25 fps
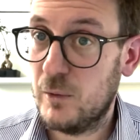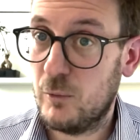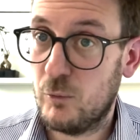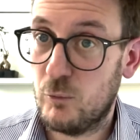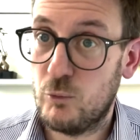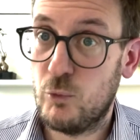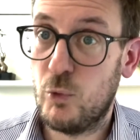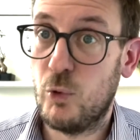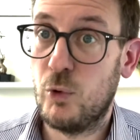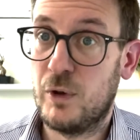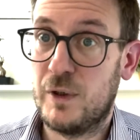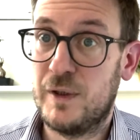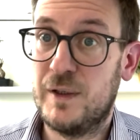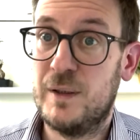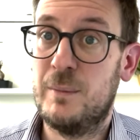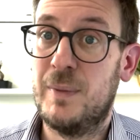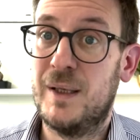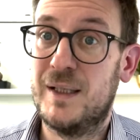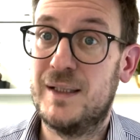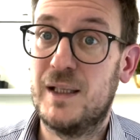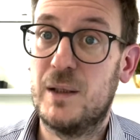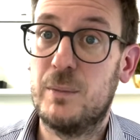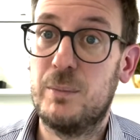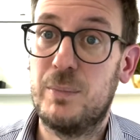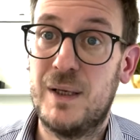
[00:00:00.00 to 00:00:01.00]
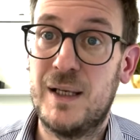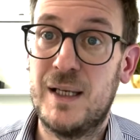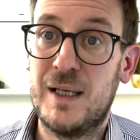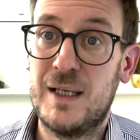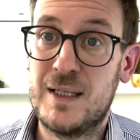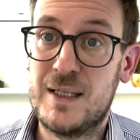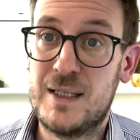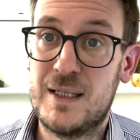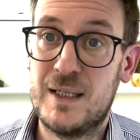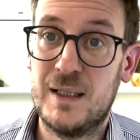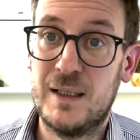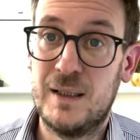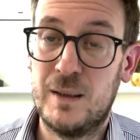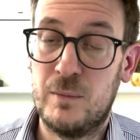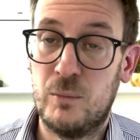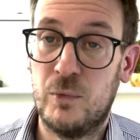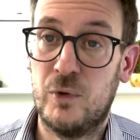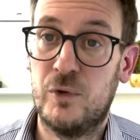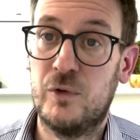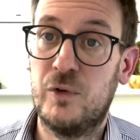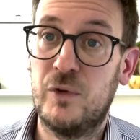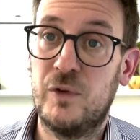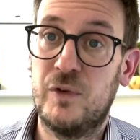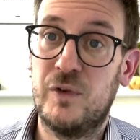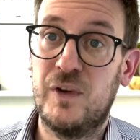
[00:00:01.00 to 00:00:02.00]
world a better place, a more
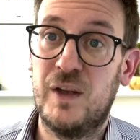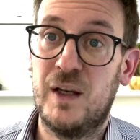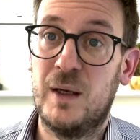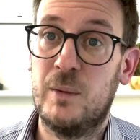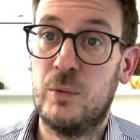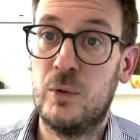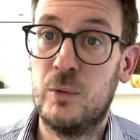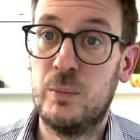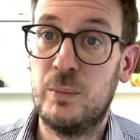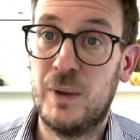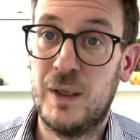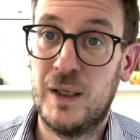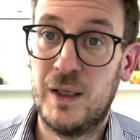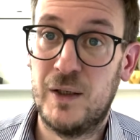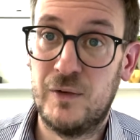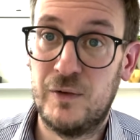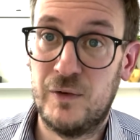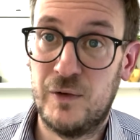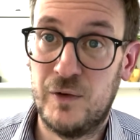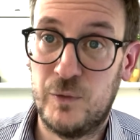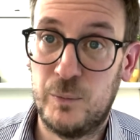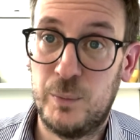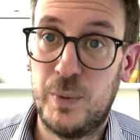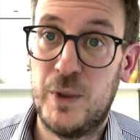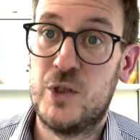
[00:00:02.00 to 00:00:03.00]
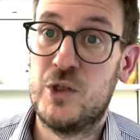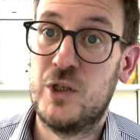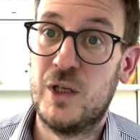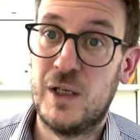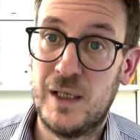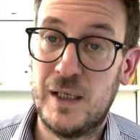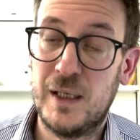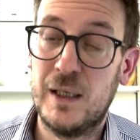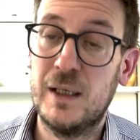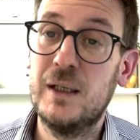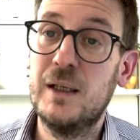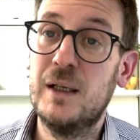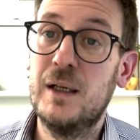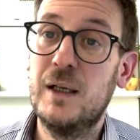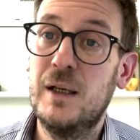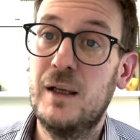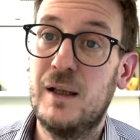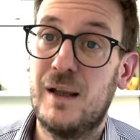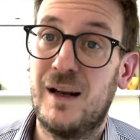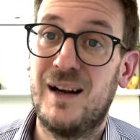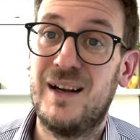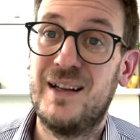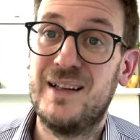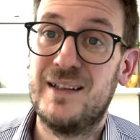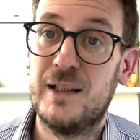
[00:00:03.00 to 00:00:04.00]
sustainable place, especially
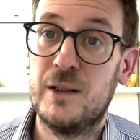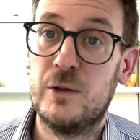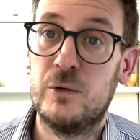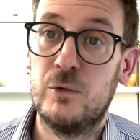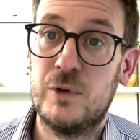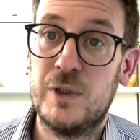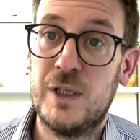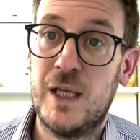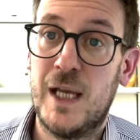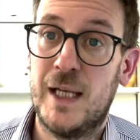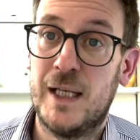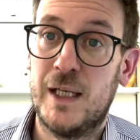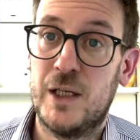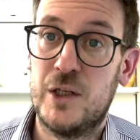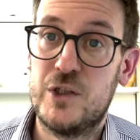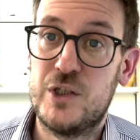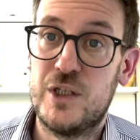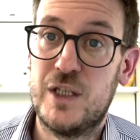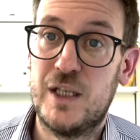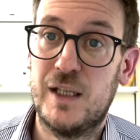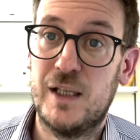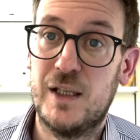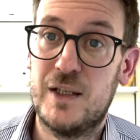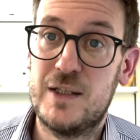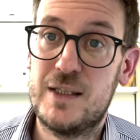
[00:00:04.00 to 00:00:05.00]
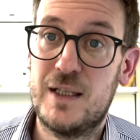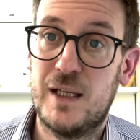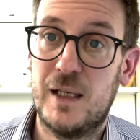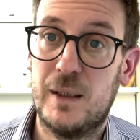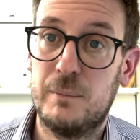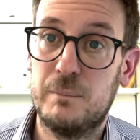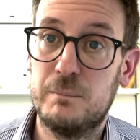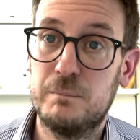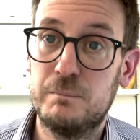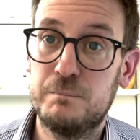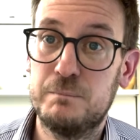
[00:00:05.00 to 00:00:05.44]
related to the energy industry.